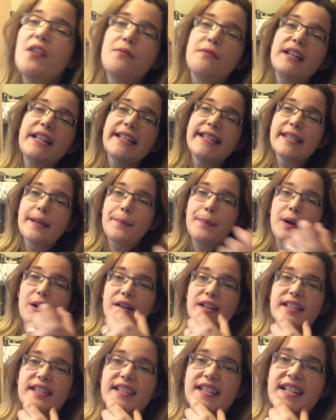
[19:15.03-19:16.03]
really
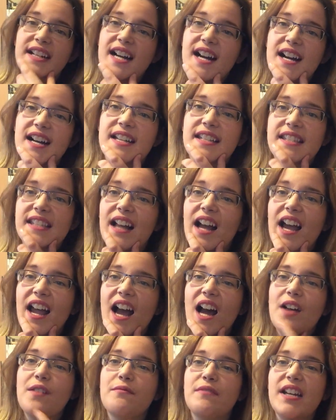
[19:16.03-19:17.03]
disappointing, guys. Like
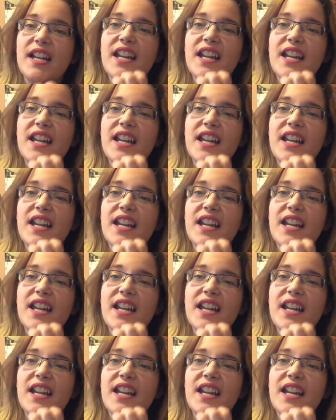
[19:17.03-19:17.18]
I